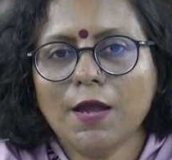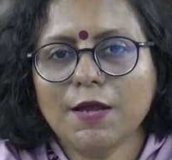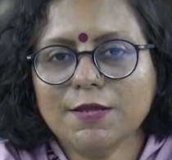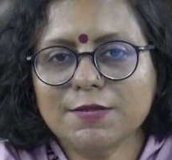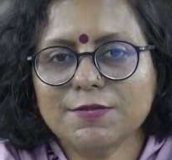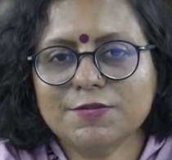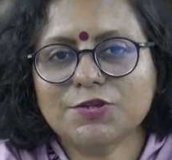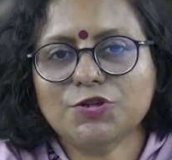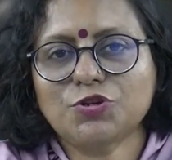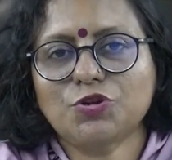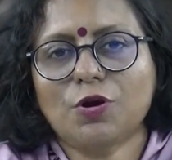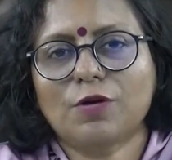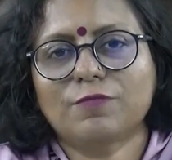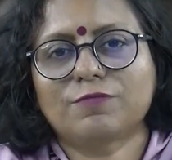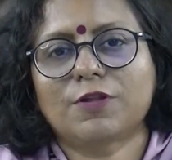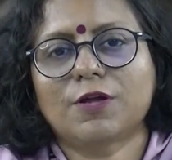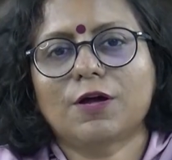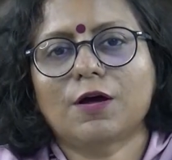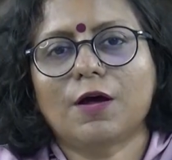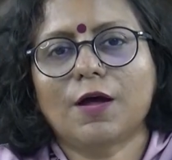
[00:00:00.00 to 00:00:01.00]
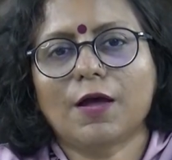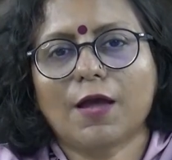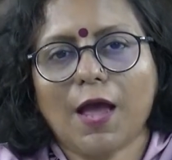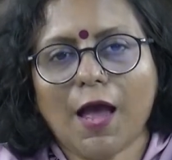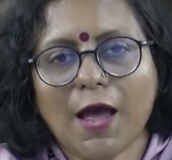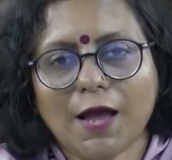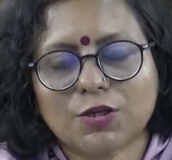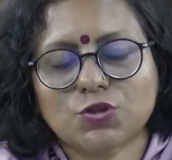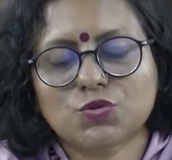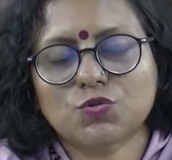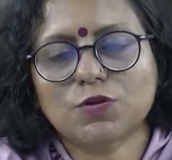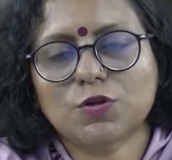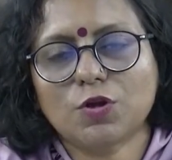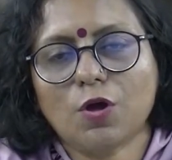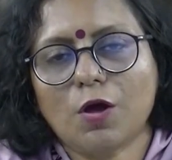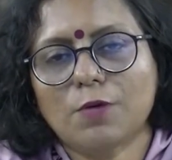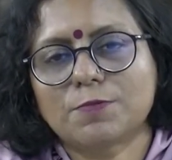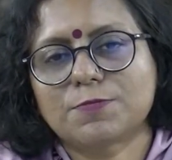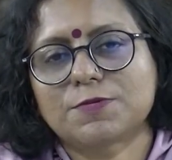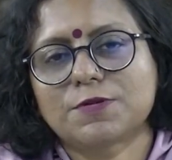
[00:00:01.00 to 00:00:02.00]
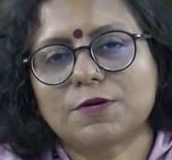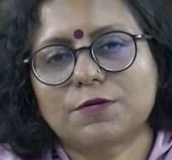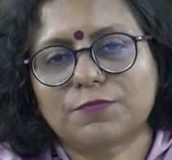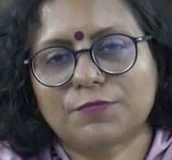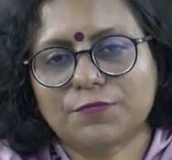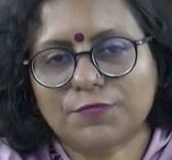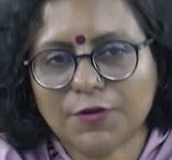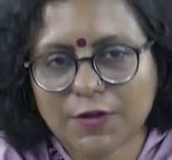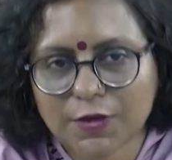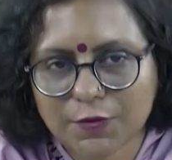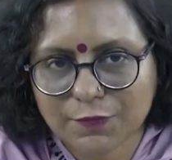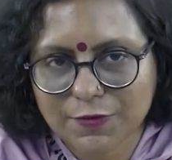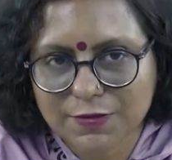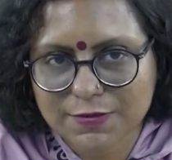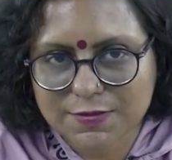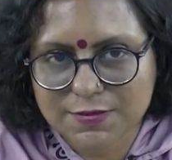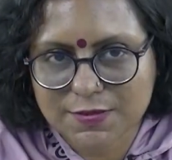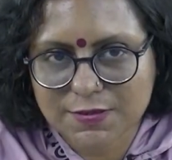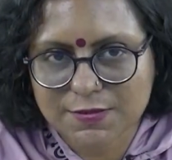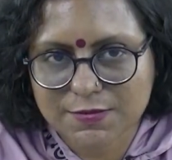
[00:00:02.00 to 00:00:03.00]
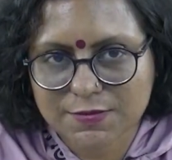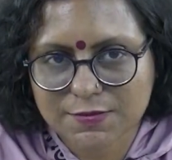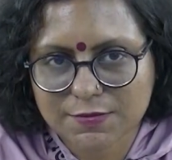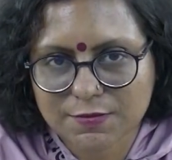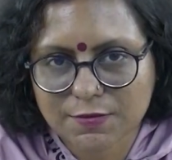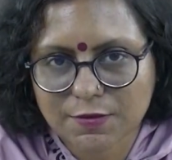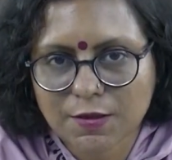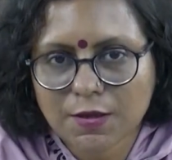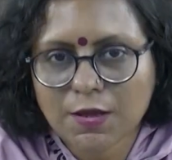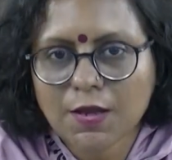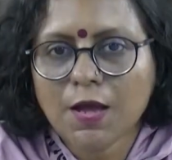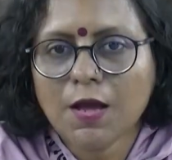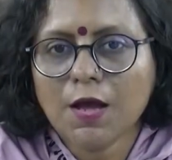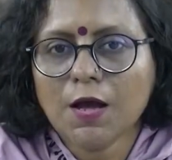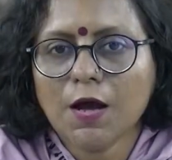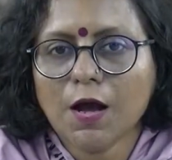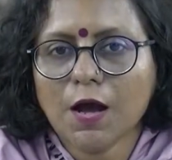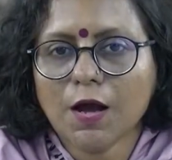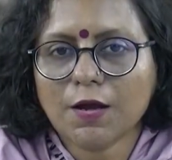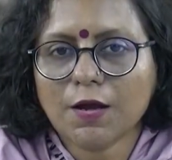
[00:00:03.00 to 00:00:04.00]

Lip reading: instead of the actual observed frequencies. A